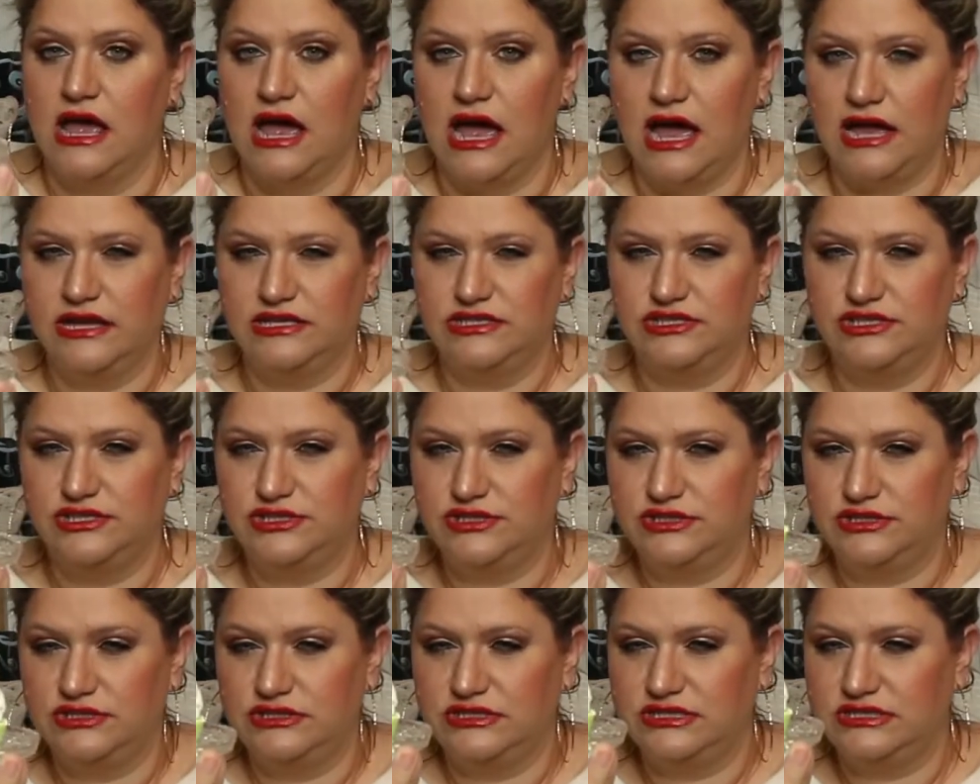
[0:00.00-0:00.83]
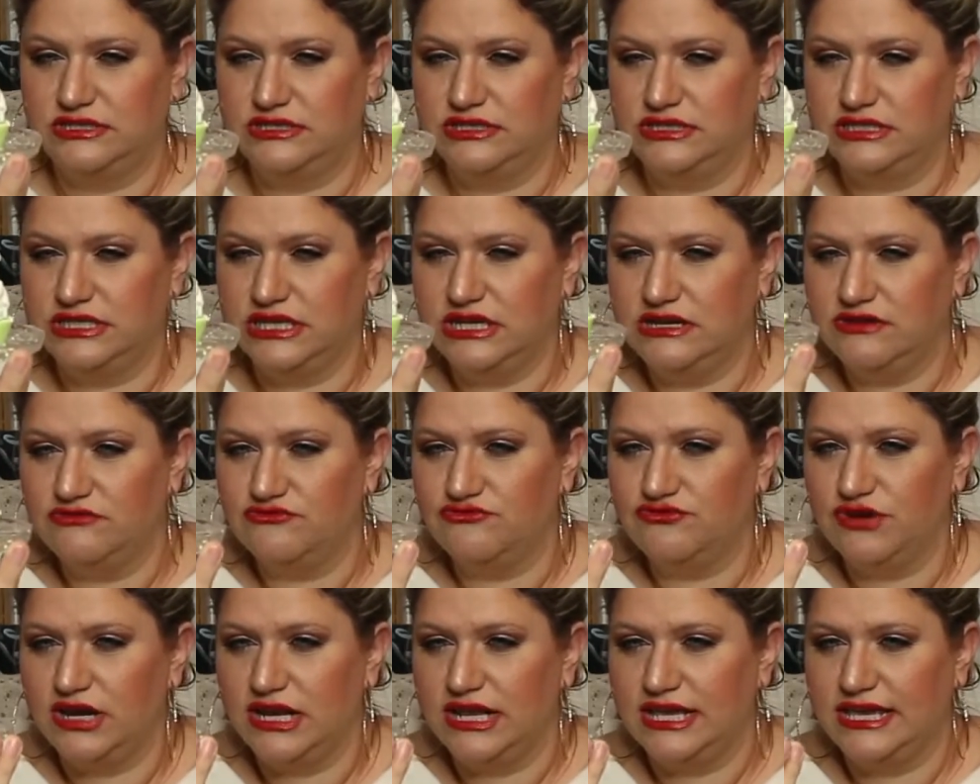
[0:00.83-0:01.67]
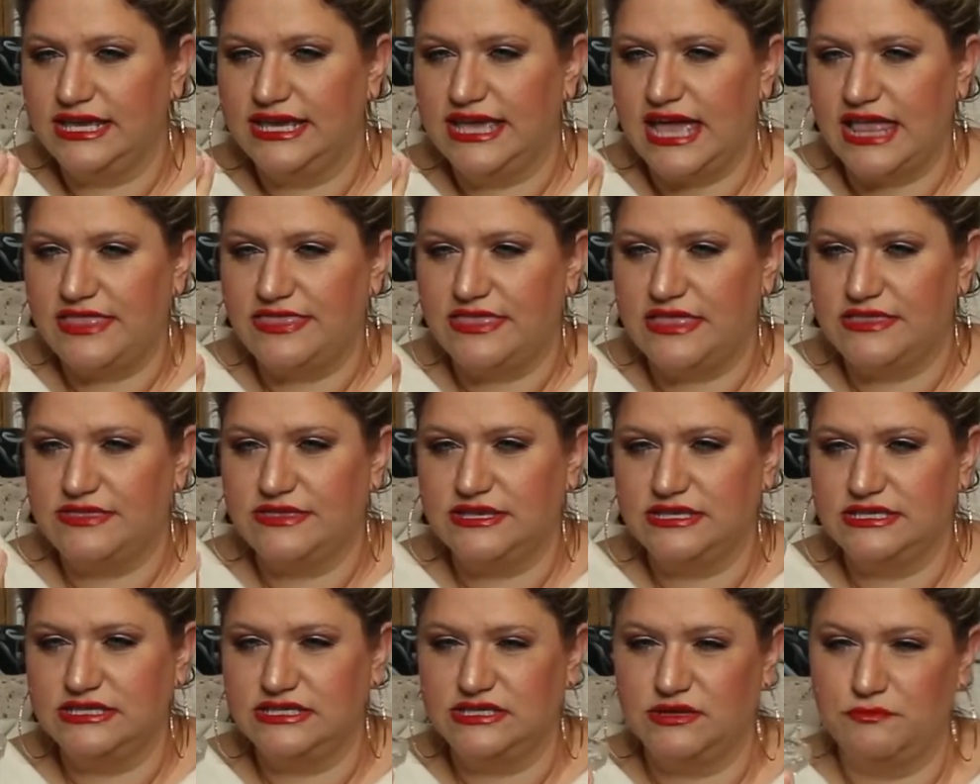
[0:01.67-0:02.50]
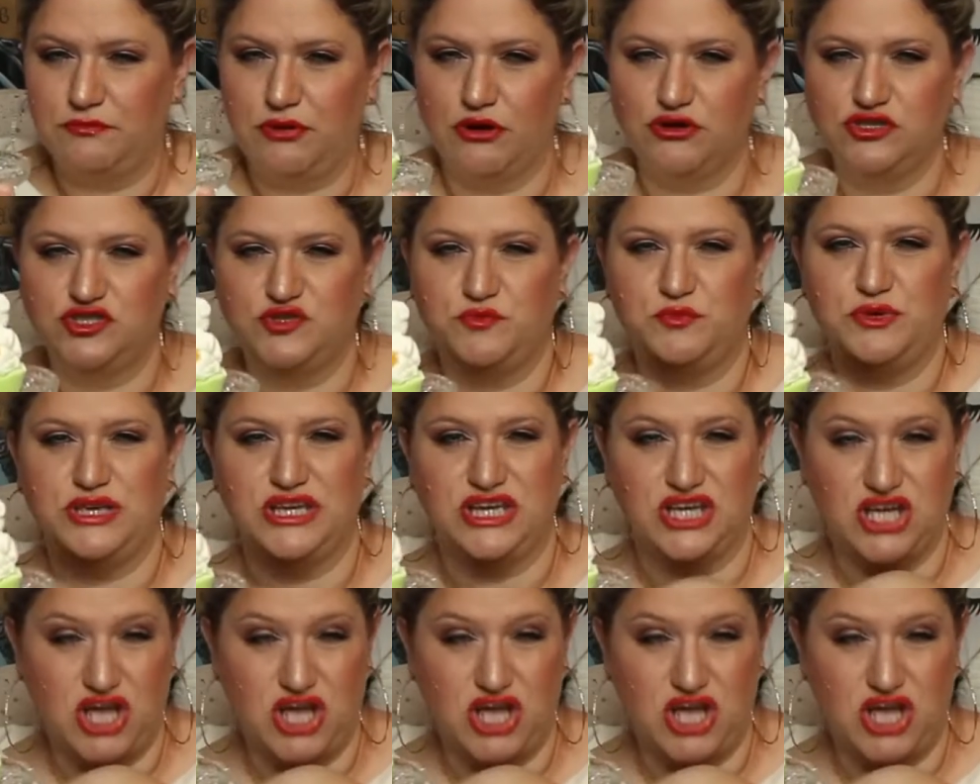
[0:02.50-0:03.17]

I didn't really get that this is supposed to be a